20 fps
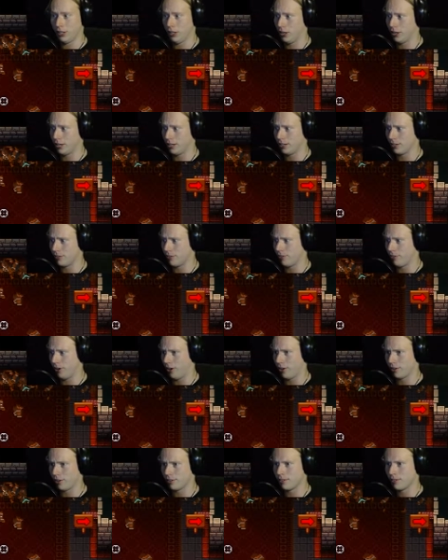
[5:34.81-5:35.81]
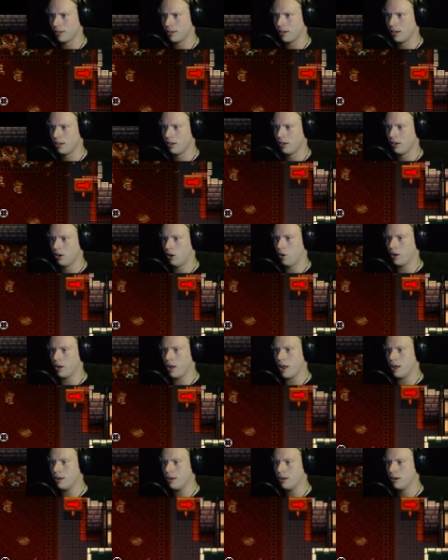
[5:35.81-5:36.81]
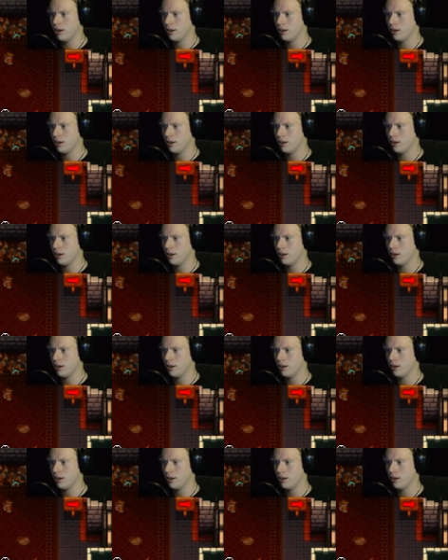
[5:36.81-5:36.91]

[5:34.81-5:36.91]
Look at his face. Okay.